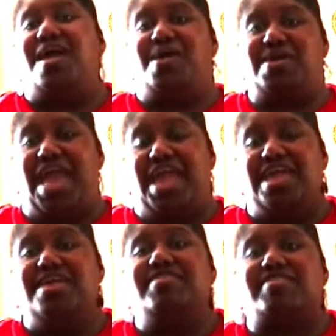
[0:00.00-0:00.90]
Okay,
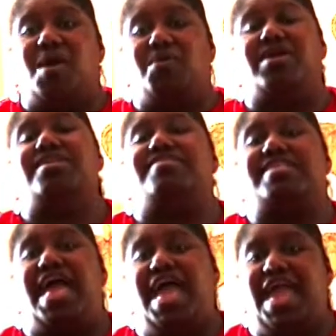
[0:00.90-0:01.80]
so we're gonna
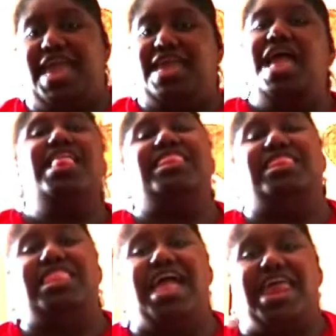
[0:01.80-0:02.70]
say,
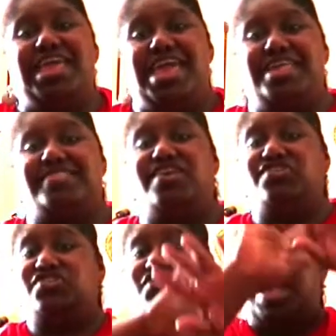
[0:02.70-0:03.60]
let it
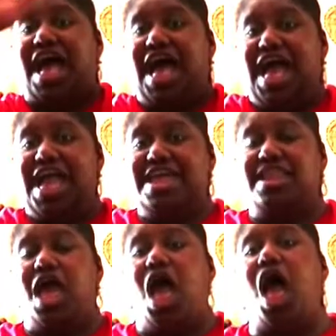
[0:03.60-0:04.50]

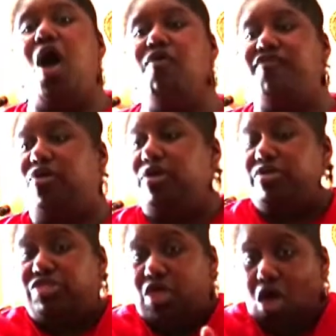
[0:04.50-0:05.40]
shine
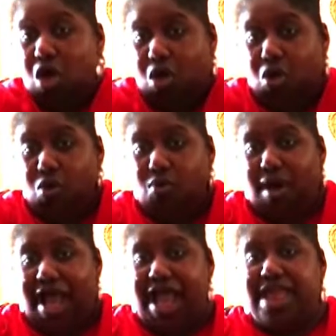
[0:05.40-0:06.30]
over the whole
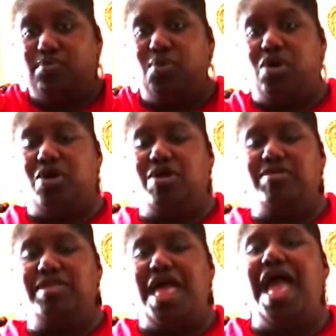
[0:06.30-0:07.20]
wide world.